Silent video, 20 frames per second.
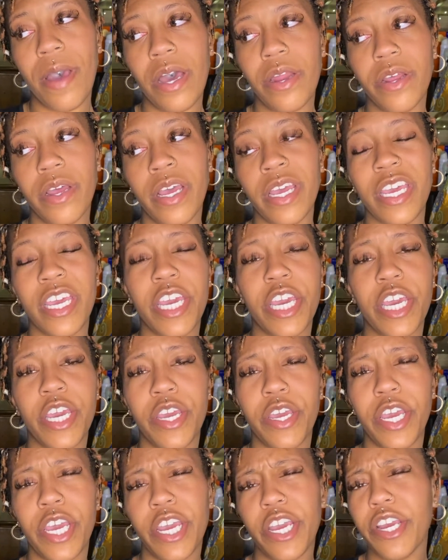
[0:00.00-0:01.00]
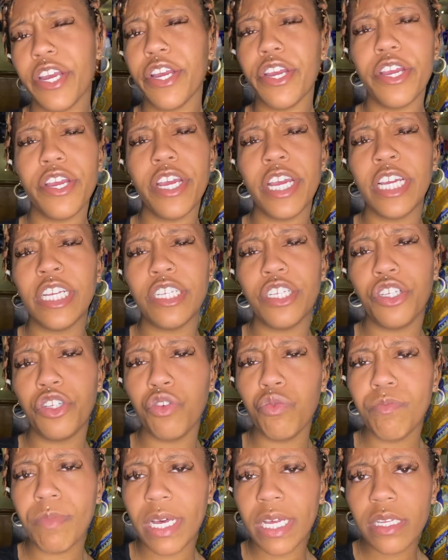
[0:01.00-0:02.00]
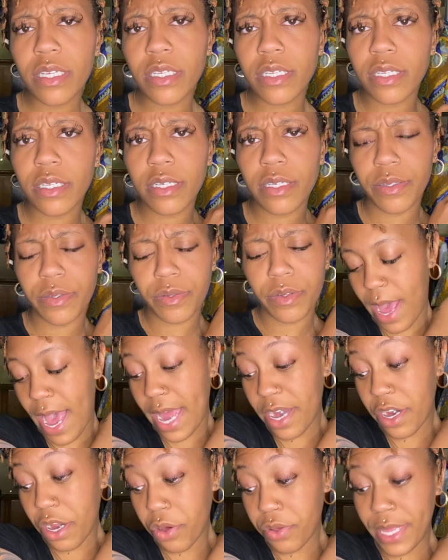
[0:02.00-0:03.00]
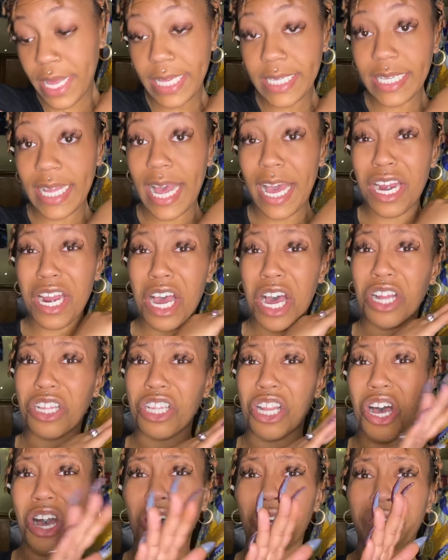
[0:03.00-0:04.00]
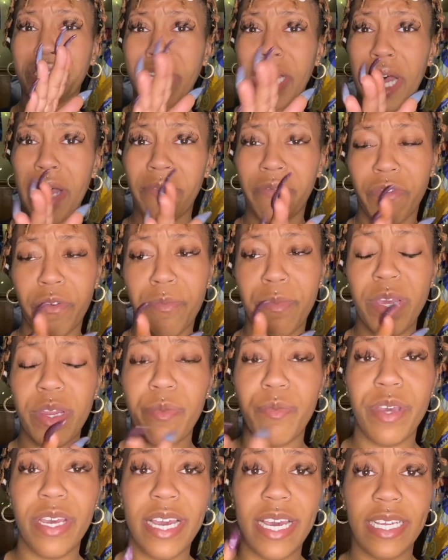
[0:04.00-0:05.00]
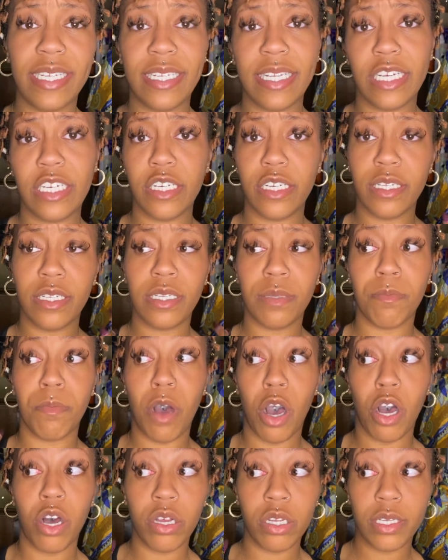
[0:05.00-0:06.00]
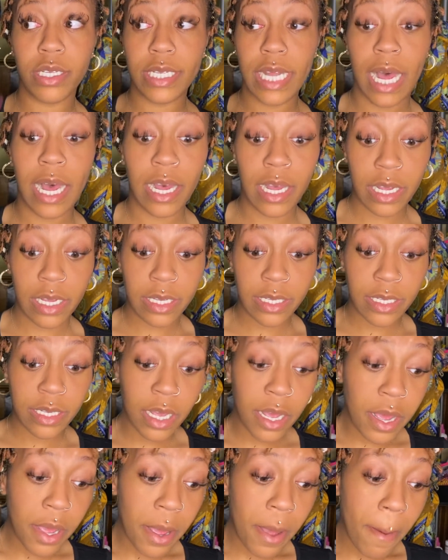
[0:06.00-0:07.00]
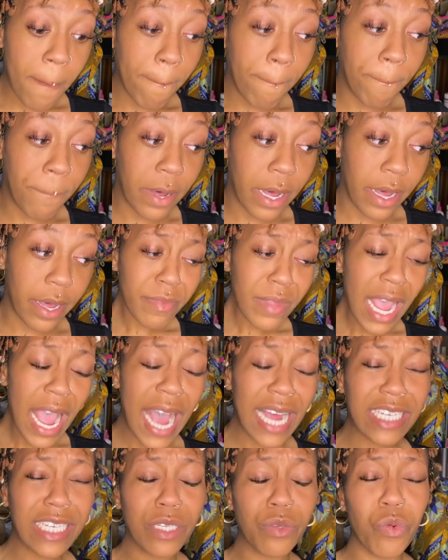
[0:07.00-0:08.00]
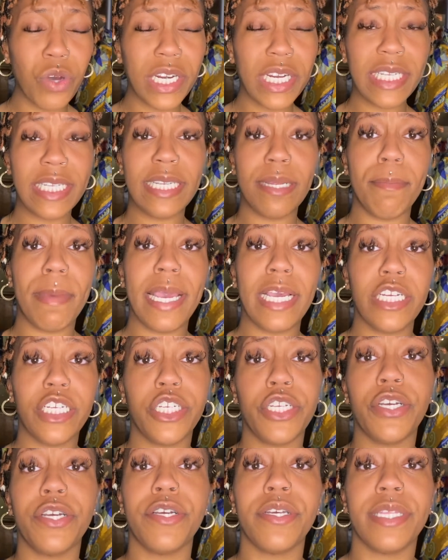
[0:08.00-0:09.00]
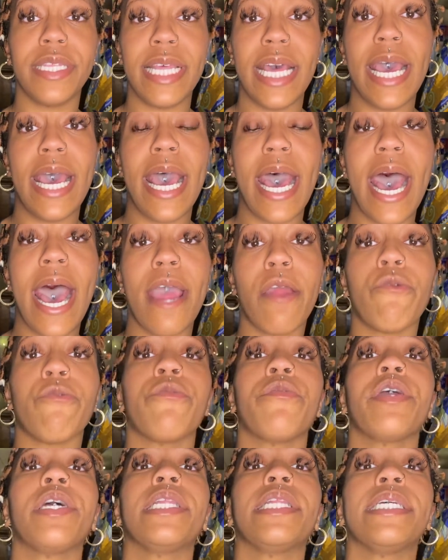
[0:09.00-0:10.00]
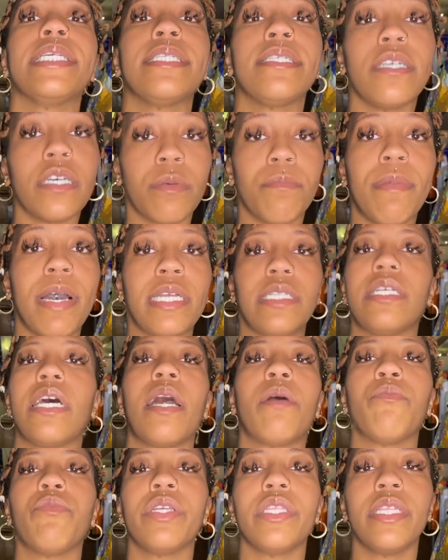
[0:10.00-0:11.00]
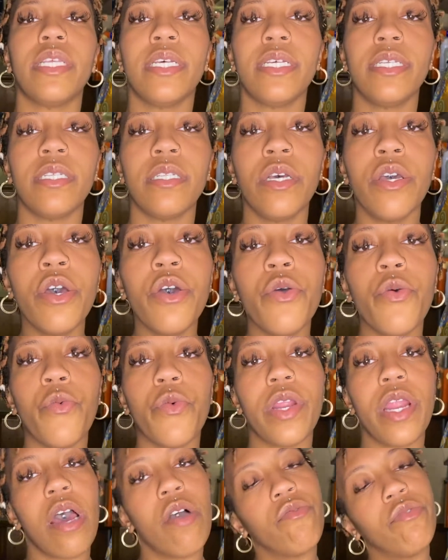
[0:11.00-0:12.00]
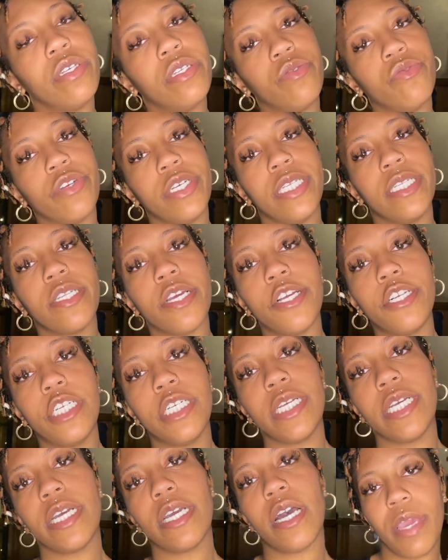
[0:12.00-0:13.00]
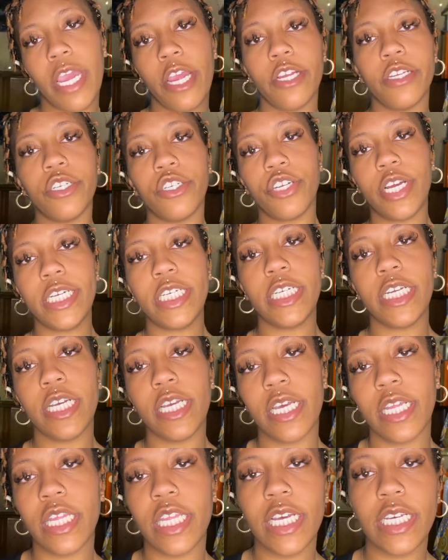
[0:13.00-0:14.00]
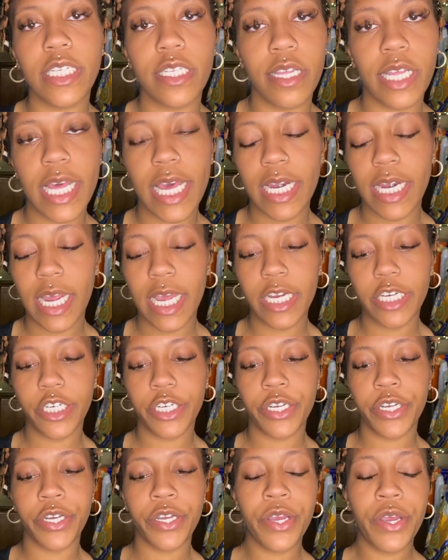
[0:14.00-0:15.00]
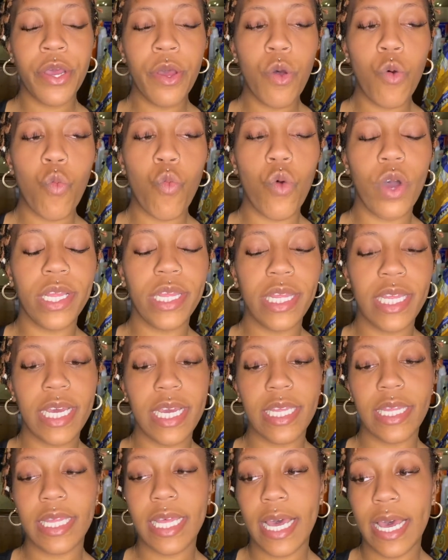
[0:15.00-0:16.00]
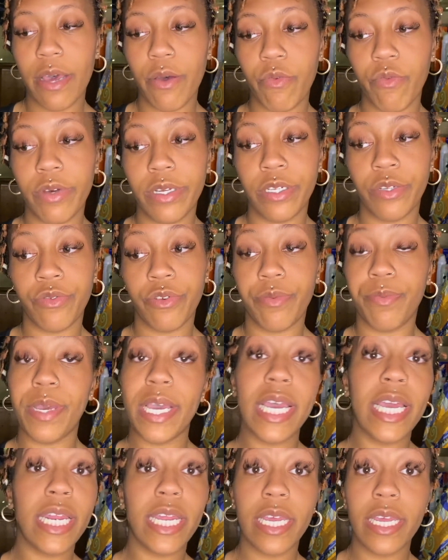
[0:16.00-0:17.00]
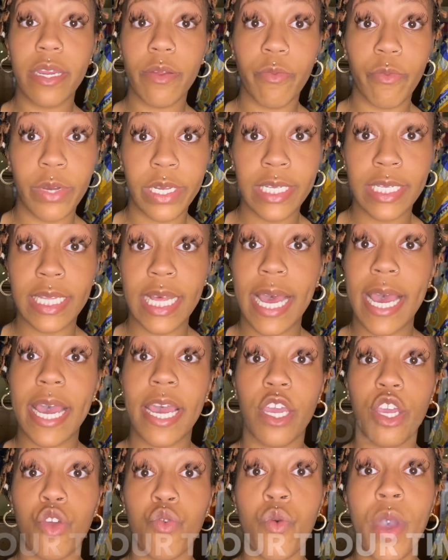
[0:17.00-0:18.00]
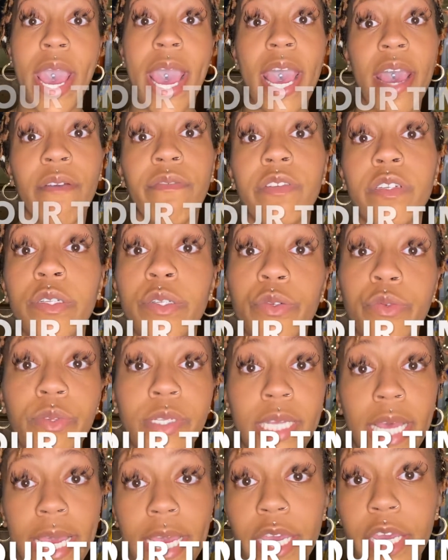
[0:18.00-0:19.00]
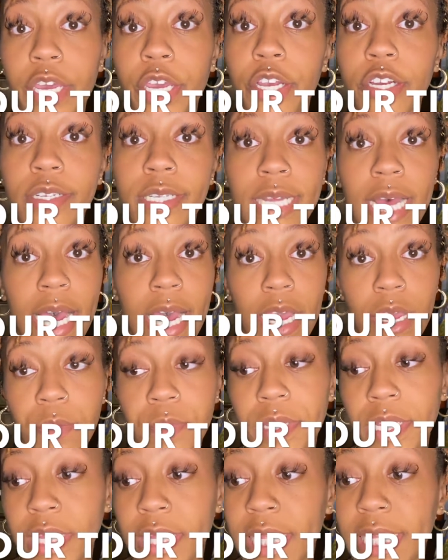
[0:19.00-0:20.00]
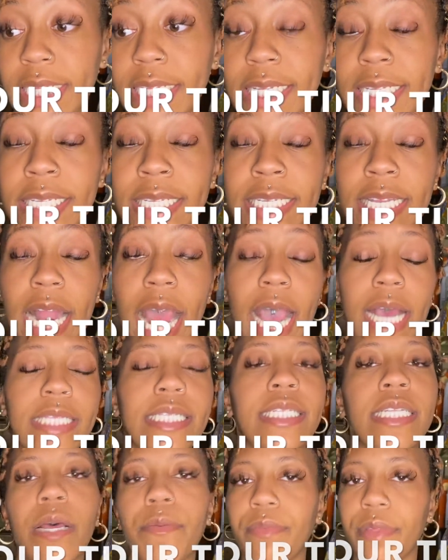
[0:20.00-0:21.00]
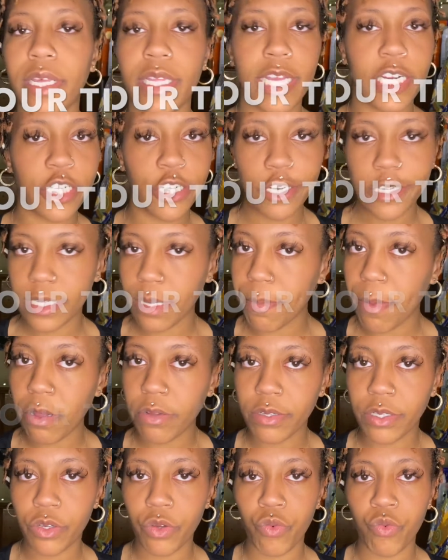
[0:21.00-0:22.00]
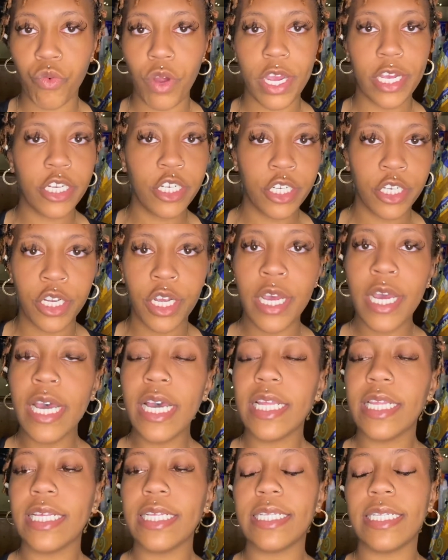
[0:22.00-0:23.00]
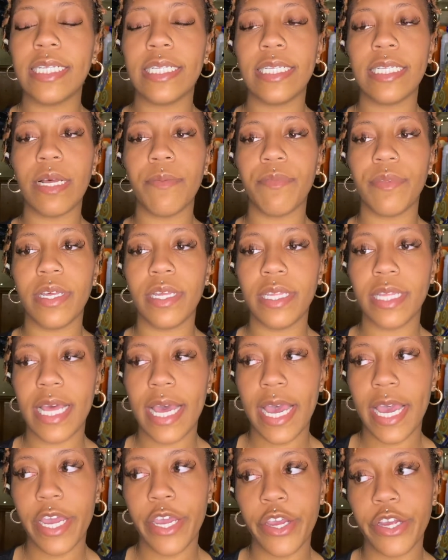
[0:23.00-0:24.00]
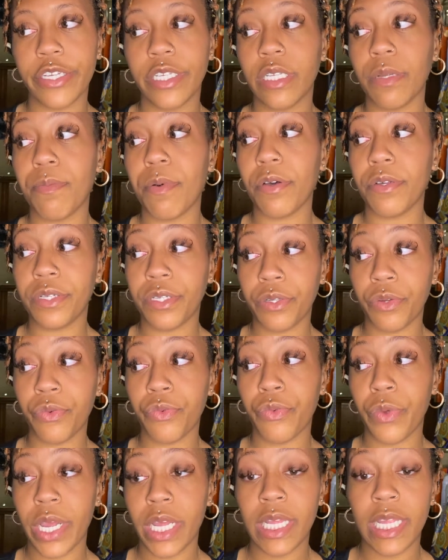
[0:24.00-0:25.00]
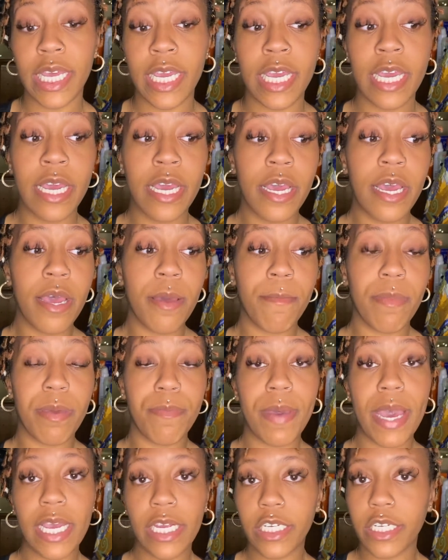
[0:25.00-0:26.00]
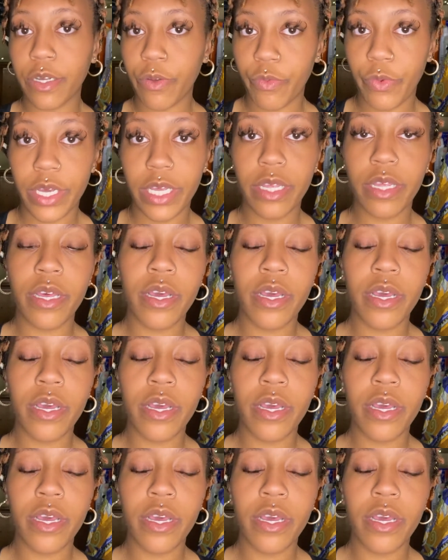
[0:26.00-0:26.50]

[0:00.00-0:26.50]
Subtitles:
a year and 2 months. I know that's kind of a long time for me to be at such a small size, but I just wanted to make sure that I really took my time with this. When I was researching ear stretching and things of that nature, one thing that was repeated was that you have to take your time. This is not something that you're supposed to rush. This is something that you're supposed to really be patient with,